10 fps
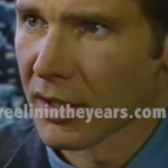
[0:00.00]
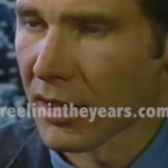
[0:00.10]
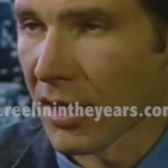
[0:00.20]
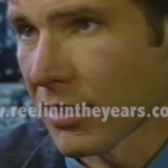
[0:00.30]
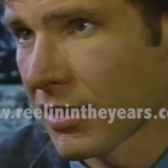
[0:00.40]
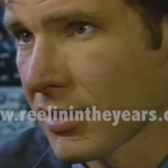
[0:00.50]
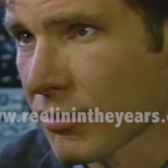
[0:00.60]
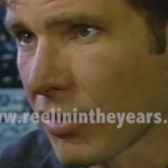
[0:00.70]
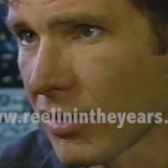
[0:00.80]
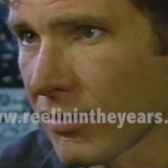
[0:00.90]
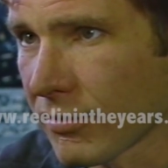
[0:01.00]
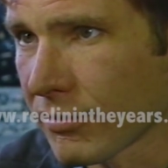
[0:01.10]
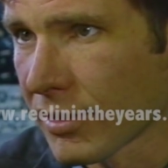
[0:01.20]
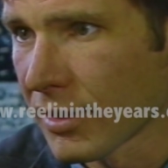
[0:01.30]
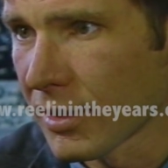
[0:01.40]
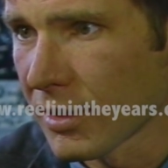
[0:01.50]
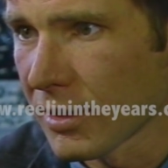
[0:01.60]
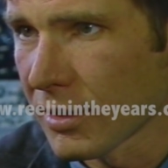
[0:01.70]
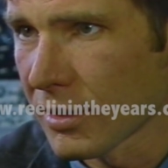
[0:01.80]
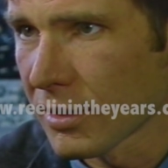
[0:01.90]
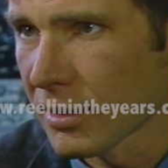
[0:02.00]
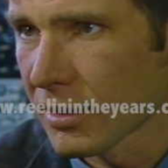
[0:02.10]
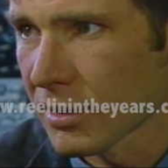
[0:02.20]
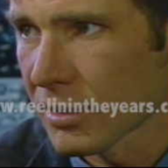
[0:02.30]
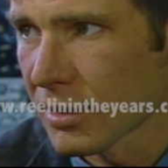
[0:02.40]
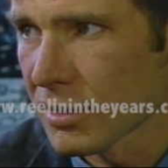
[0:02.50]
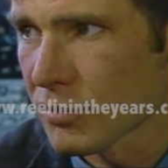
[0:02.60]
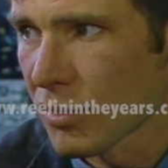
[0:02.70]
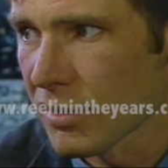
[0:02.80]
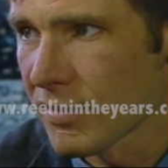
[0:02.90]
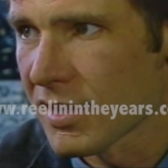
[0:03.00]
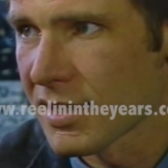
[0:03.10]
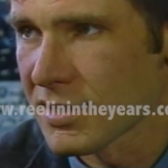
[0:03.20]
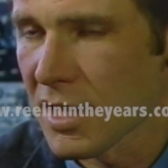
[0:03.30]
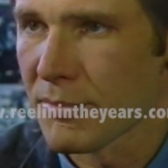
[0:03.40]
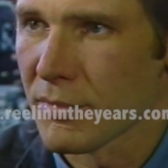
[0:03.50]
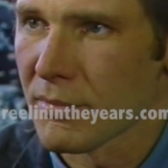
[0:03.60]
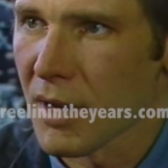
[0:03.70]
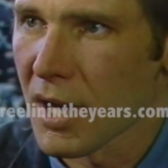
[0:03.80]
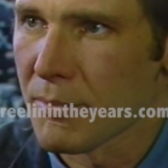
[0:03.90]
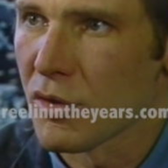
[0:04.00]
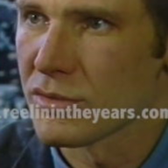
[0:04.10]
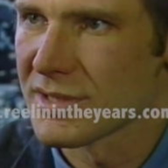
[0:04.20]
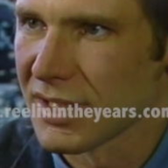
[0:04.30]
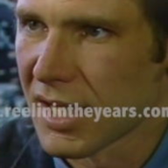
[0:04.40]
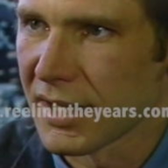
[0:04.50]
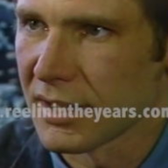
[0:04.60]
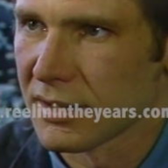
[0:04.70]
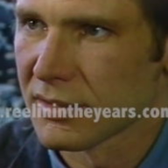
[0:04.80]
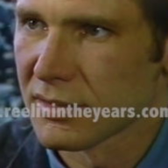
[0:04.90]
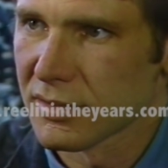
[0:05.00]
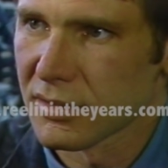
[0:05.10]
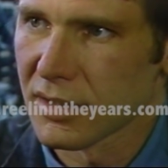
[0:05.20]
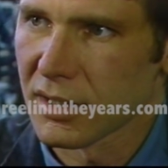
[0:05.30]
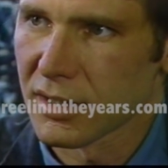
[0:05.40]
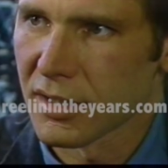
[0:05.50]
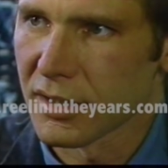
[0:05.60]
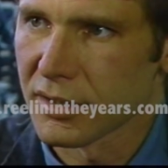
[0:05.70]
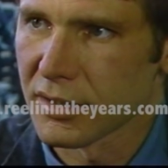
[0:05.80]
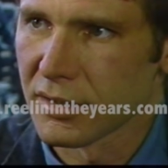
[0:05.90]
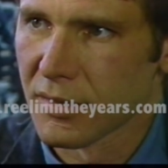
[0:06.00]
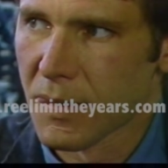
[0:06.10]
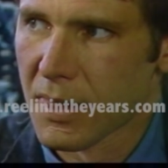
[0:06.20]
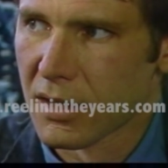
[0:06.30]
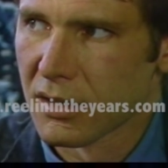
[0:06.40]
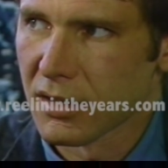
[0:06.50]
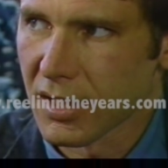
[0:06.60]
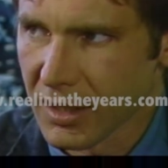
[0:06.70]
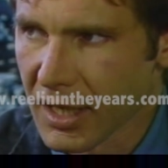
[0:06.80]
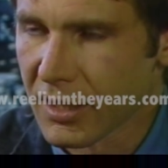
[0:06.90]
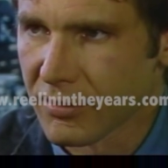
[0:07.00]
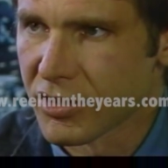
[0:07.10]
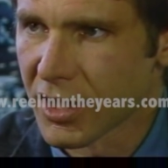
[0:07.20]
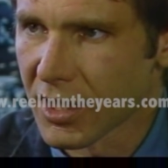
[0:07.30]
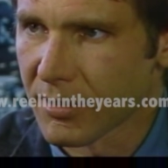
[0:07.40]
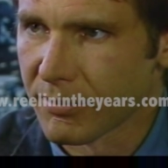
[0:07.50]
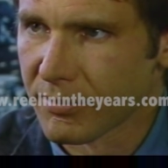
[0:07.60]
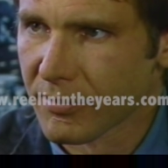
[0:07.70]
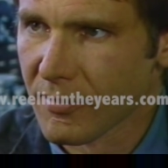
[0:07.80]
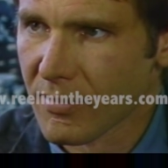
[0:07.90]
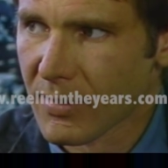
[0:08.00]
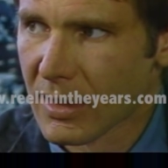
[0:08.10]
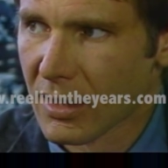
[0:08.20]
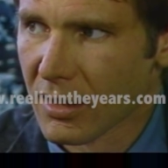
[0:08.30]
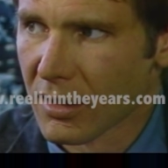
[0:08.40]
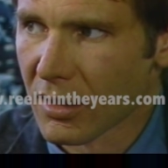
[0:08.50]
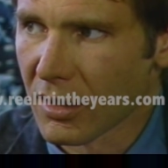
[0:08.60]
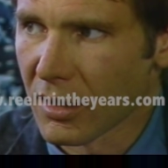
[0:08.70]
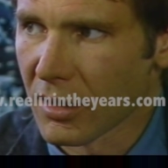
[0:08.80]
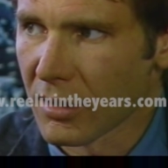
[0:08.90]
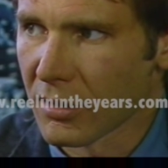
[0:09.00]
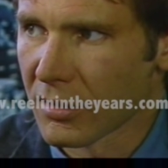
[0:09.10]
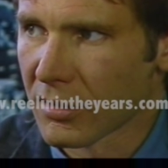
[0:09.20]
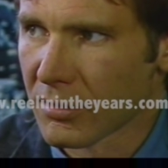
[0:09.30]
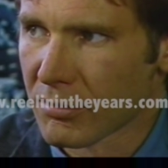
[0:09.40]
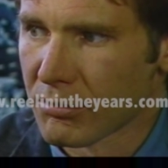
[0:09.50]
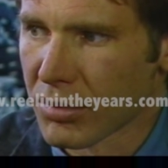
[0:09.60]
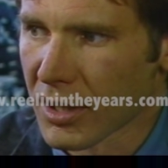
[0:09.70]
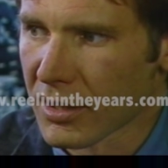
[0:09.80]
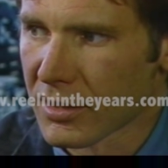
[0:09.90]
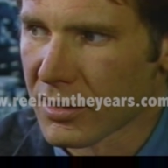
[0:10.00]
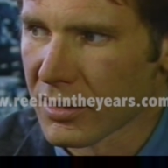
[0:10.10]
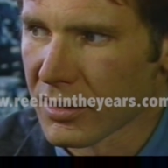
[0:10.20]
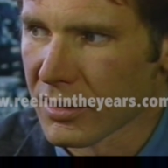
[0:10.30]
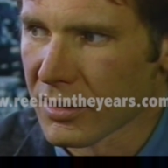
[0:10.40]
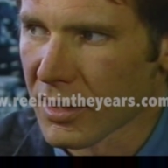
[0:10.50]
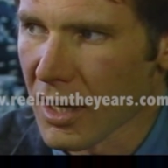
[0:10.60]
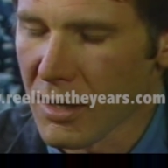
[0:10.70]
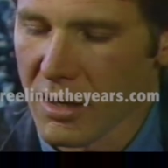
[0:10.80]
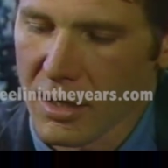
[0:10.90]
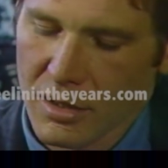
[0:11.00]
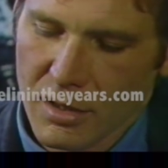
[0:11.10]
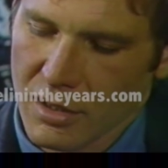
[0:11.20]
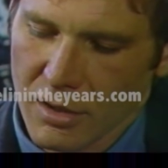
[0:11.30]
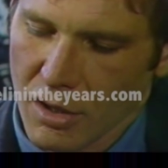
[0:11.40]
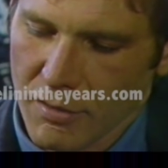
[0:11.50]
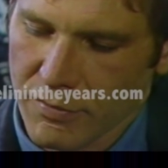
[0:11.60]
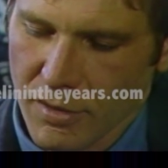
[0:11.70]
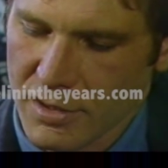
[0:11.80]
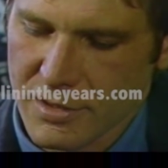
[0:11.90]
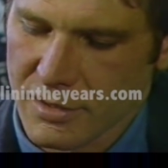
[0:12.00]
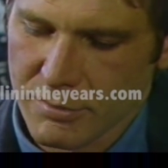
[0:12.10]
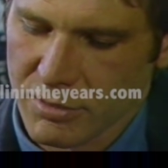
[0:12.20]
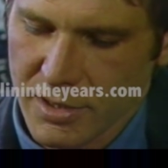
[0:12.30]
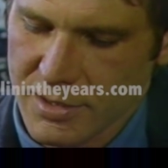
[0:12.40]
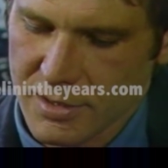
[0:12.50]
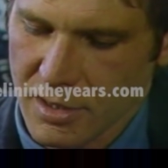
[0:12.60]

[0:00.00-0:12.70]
And I think it's one of, uh, it's one of the things I'm, I most like, that character that kind of job. Uh, but it, uh, it all falls into place.